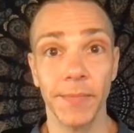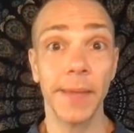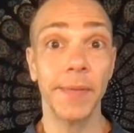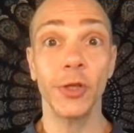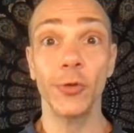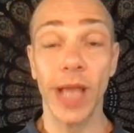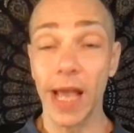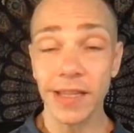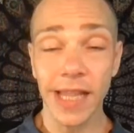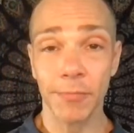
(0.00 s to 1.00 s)
Maybe you
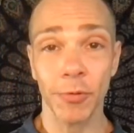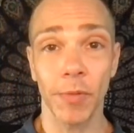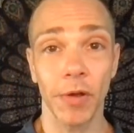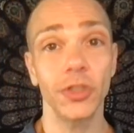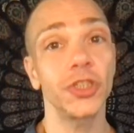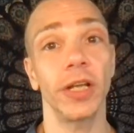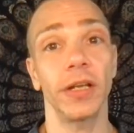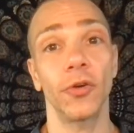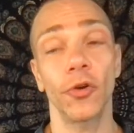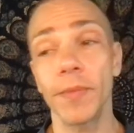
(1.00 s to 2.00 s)
get that
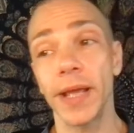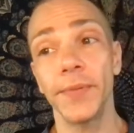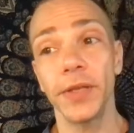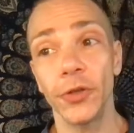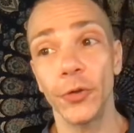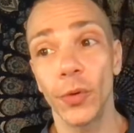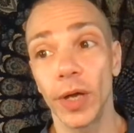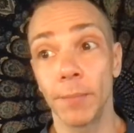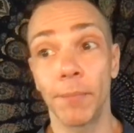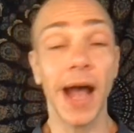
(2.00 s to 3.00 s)
promotion, or maybe you
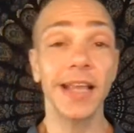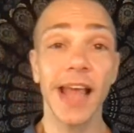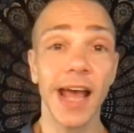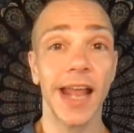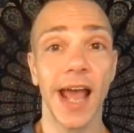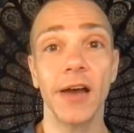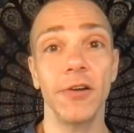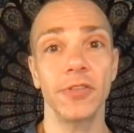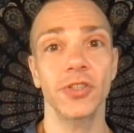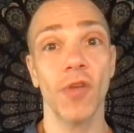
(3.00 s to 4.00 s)
buy that
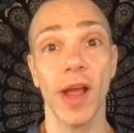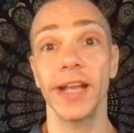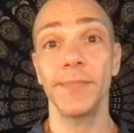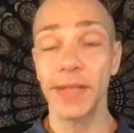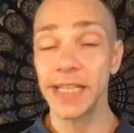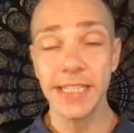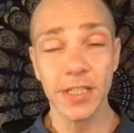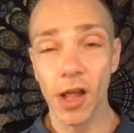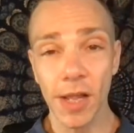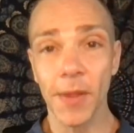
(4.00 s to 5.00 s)
house, right? But this is
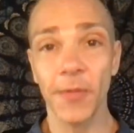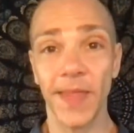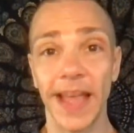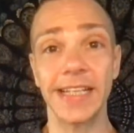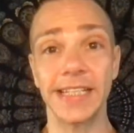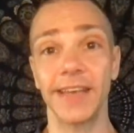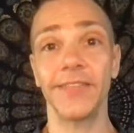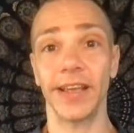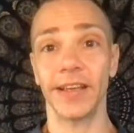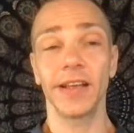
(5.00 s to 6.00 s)
all about
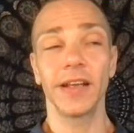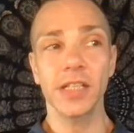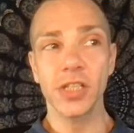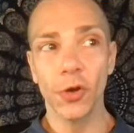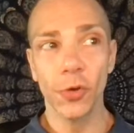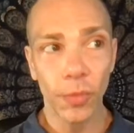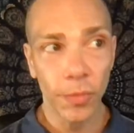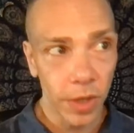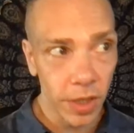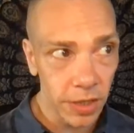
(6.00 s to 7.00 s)
Thanksgiving. So
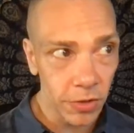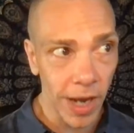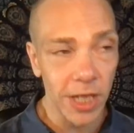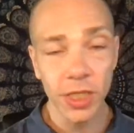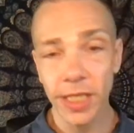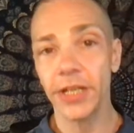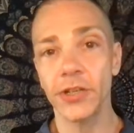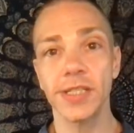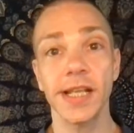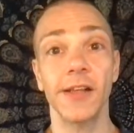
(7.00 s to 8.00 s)
congratulate
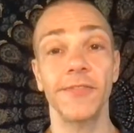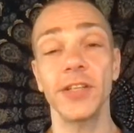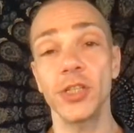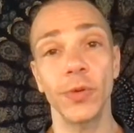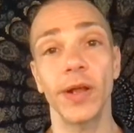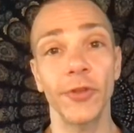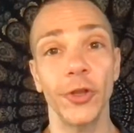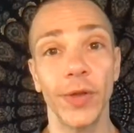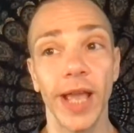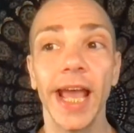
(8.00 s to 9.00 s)
yourself and do whatever
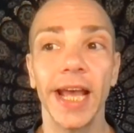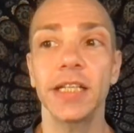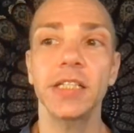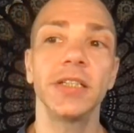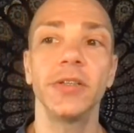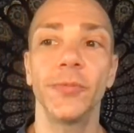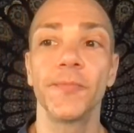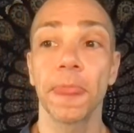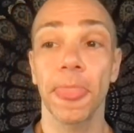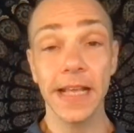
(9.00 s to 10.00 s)
you can to
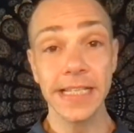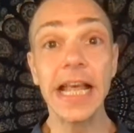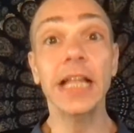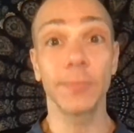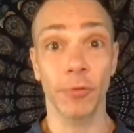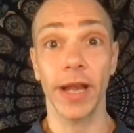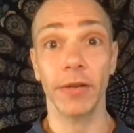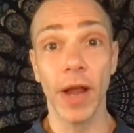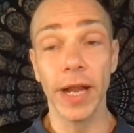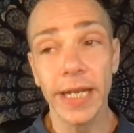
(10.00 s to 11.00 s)
celebrate,
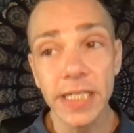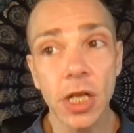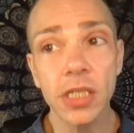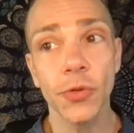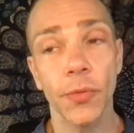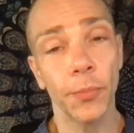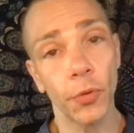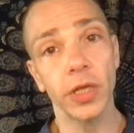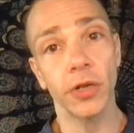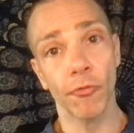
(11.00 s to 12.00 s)
right? And it's also
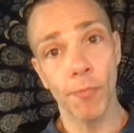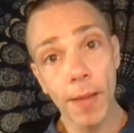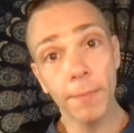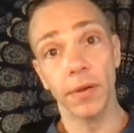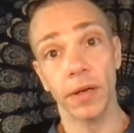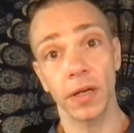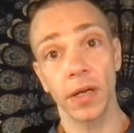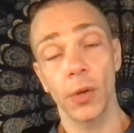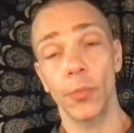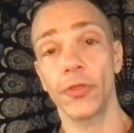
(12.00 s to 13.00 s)
important to remember
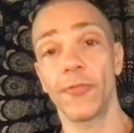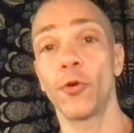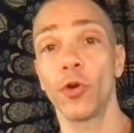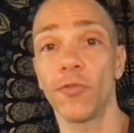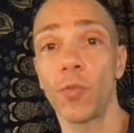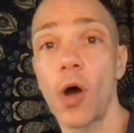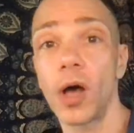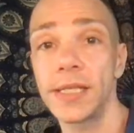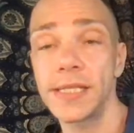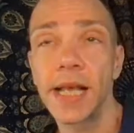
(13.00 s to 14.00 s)
with the Four of
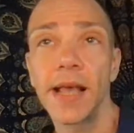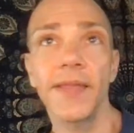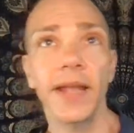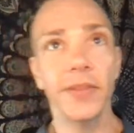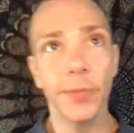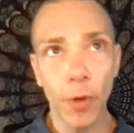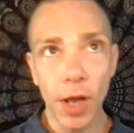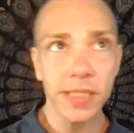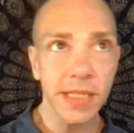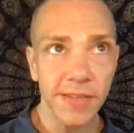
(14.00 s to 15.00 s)
Wands that in the
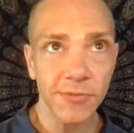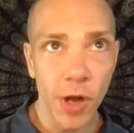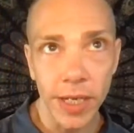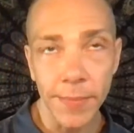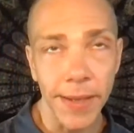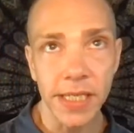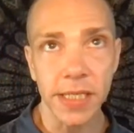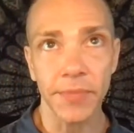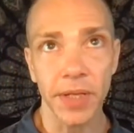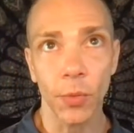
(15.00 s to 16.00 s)
process of trying to make
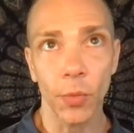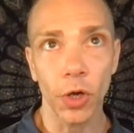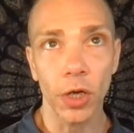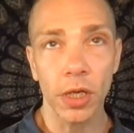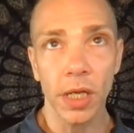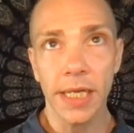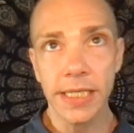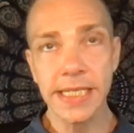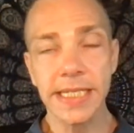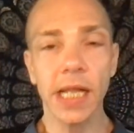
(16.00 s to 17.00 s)
something work,
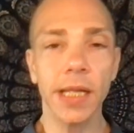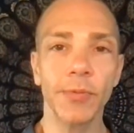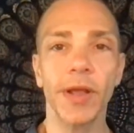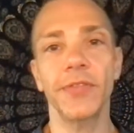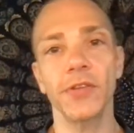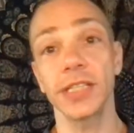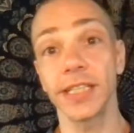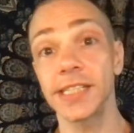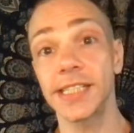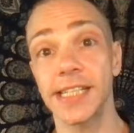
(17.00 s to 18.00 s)
to celebrate those
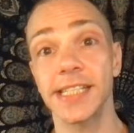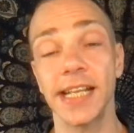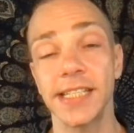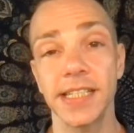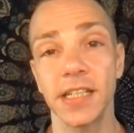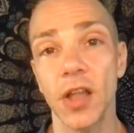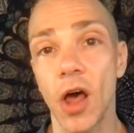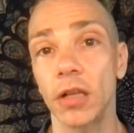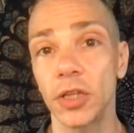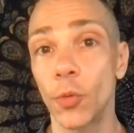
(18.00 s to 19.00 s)
little successes
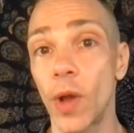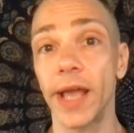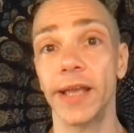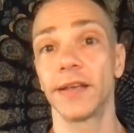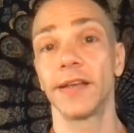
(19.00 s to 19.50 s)
along the way.